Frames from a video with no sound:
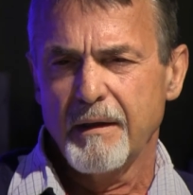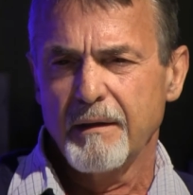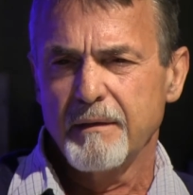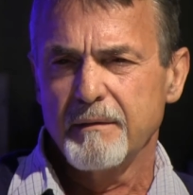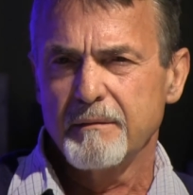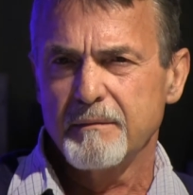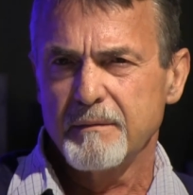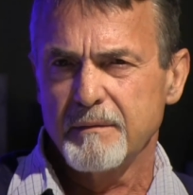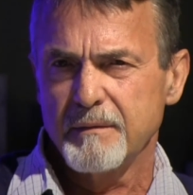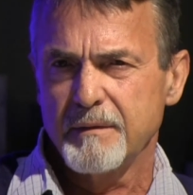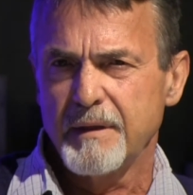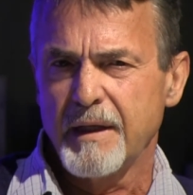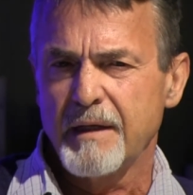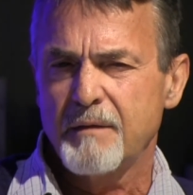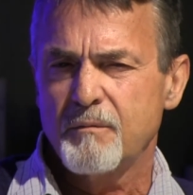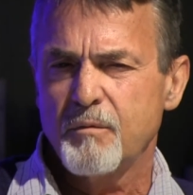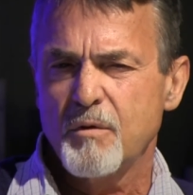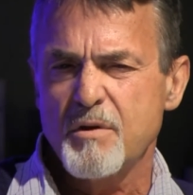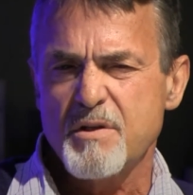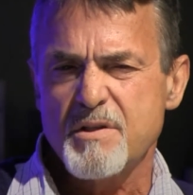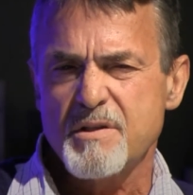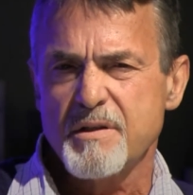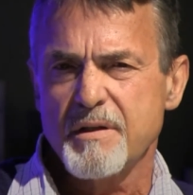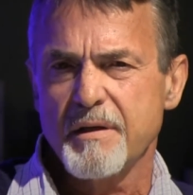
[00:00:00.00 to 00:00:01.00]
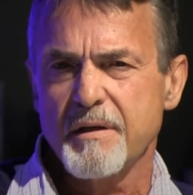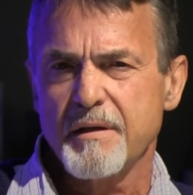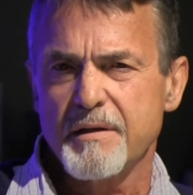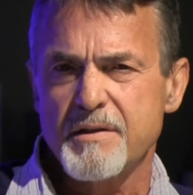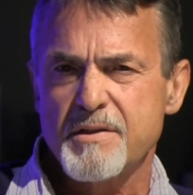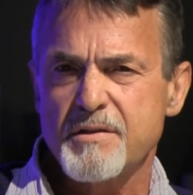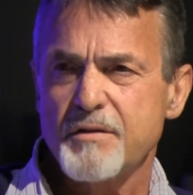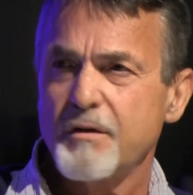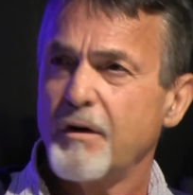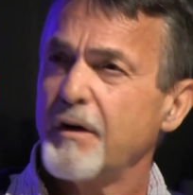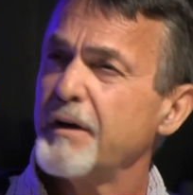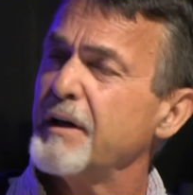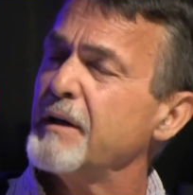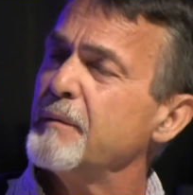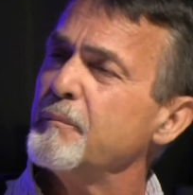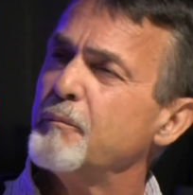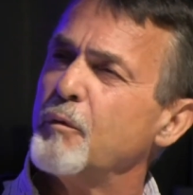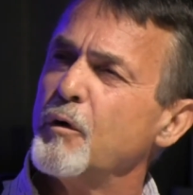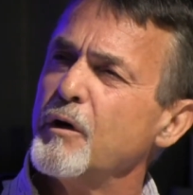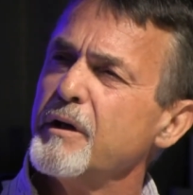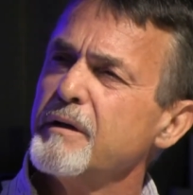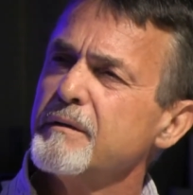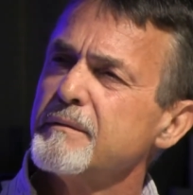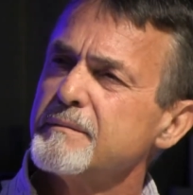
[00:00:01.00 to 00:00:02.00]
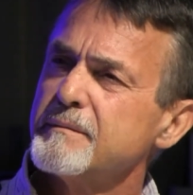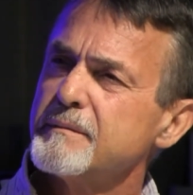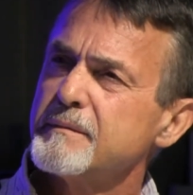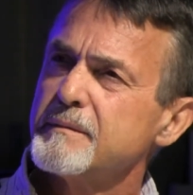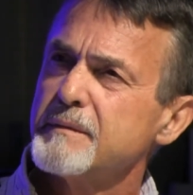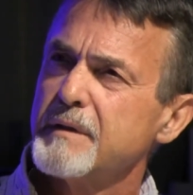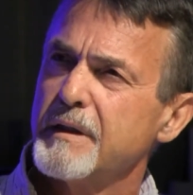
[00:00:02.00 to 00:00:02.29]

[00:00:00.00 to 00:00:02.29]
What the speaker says: And that was a starting point.